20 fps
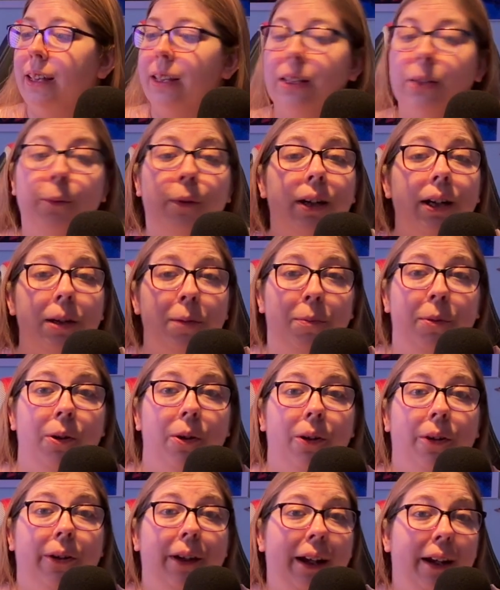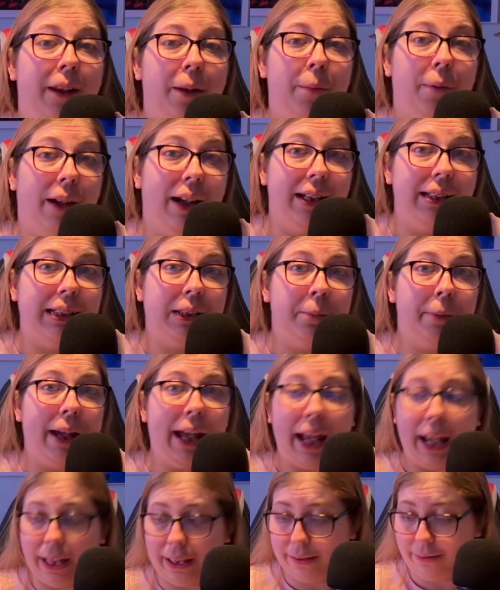So we're going to pull her out of the plastic
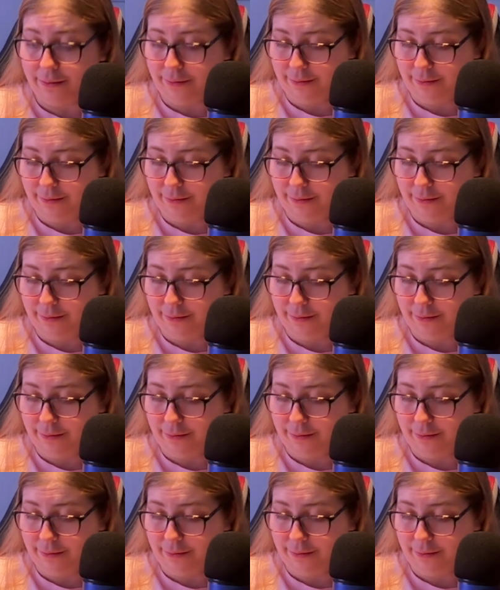bag.